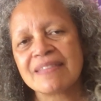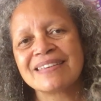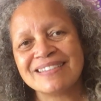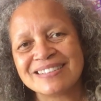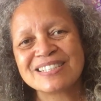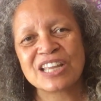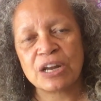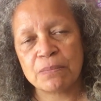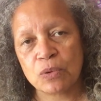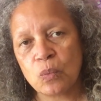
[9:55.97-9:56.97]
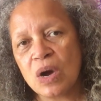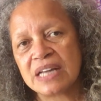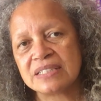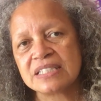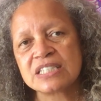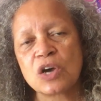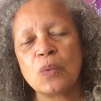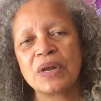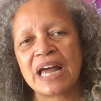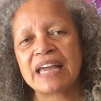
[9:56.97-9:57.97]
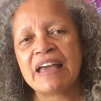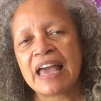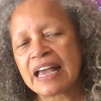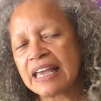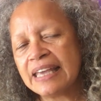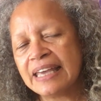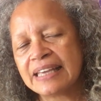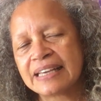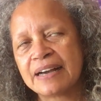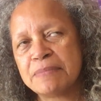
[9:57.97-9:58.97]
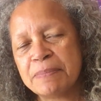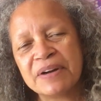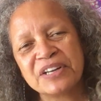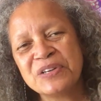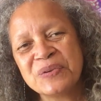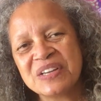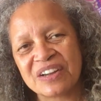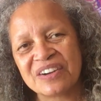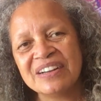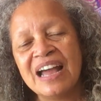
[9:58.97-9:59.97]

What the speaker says: is the number 1. So when I come up on a new year,